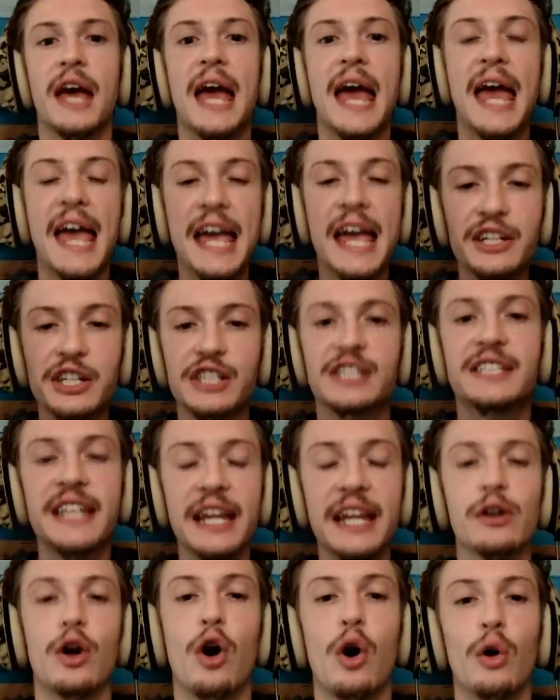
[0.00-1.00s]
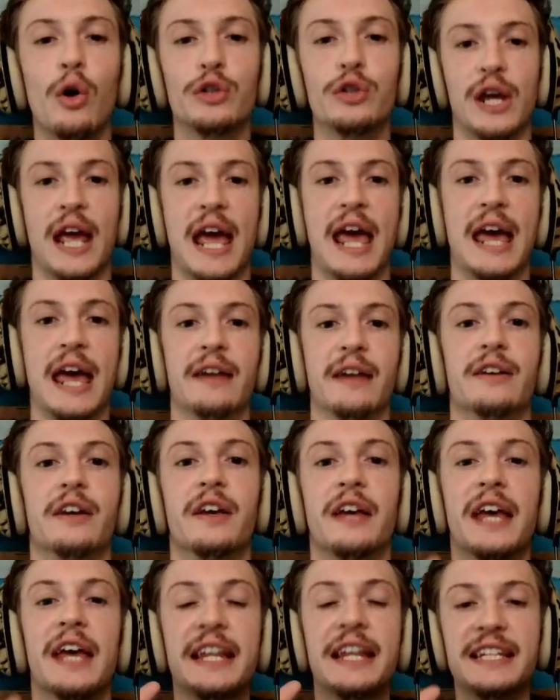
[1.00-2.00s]
it just didn't hold your hand.
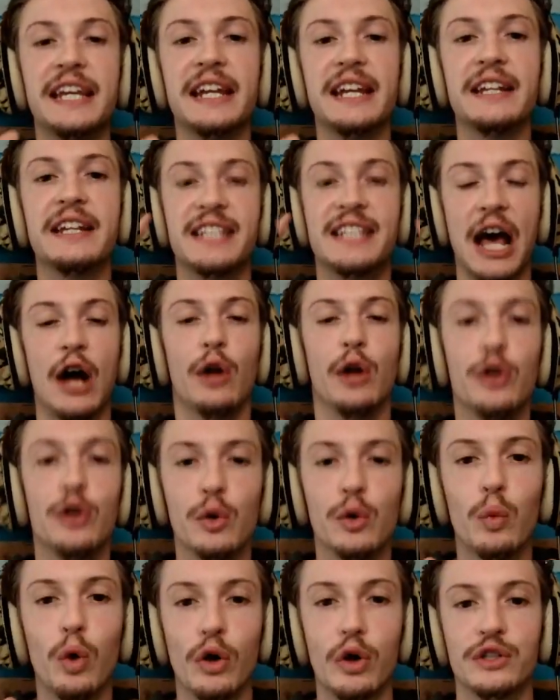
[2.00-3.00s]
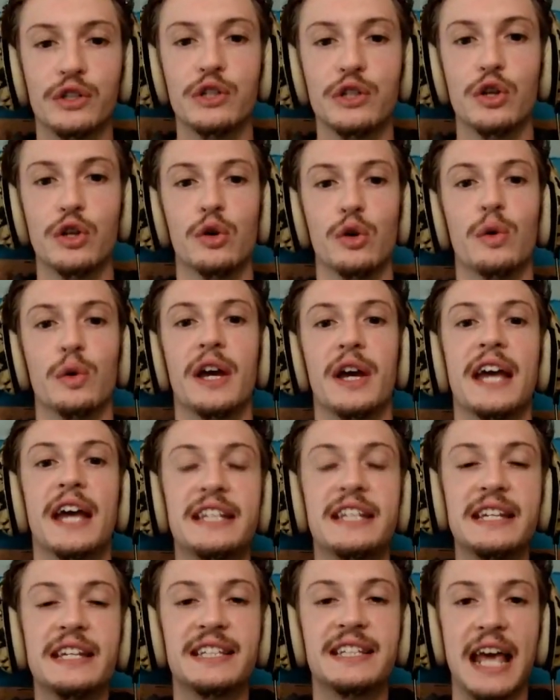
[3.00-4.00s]
It didn't tell you what to do. It
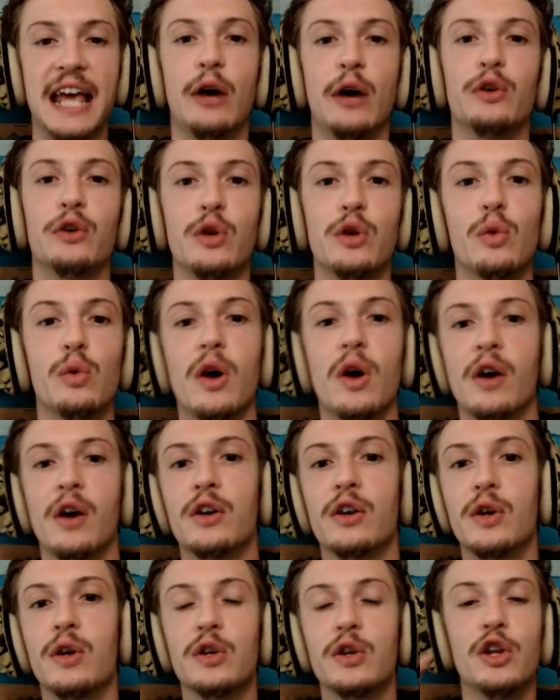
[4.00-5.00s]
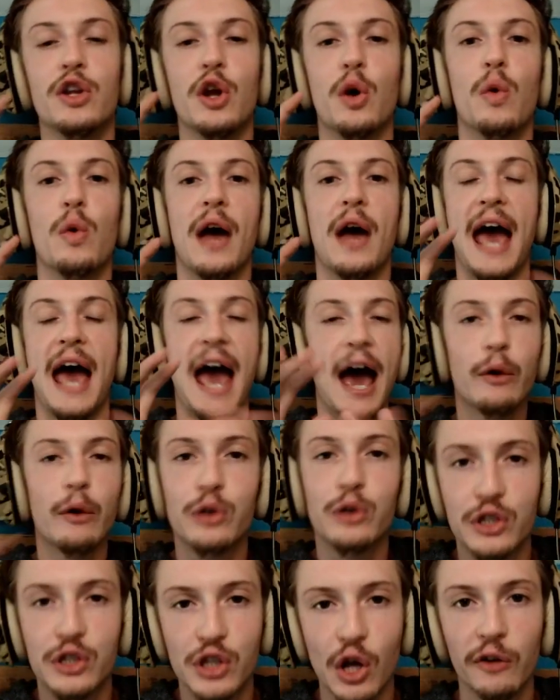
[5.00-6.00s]
didn't tell you, you know, how to
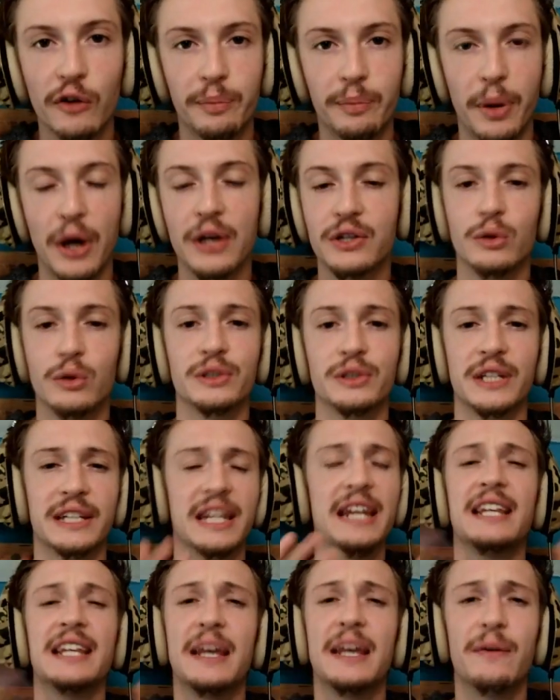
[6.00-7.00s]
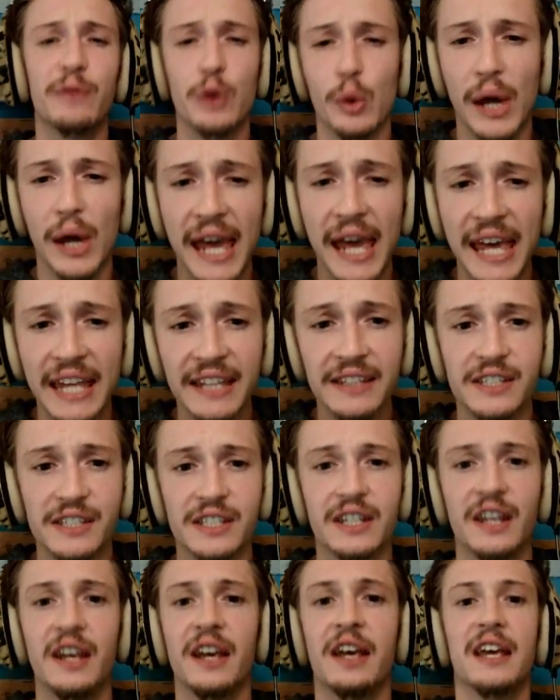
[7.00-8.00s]
solve puzzles. It didn't give you hints.
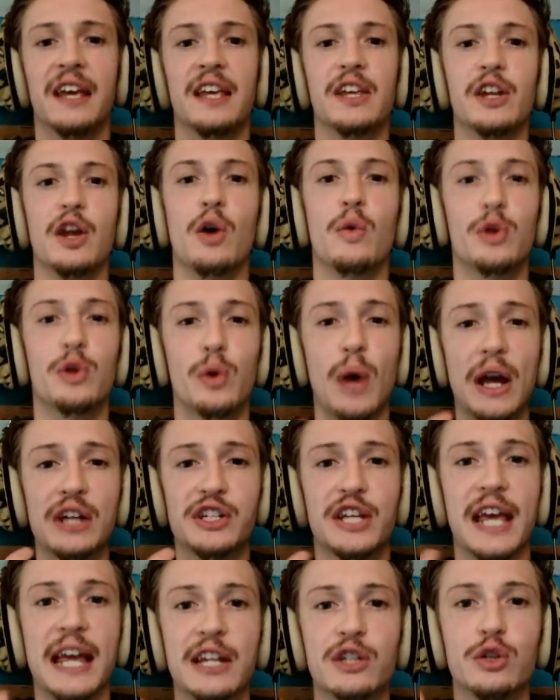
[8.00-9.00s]
You know, you actually had to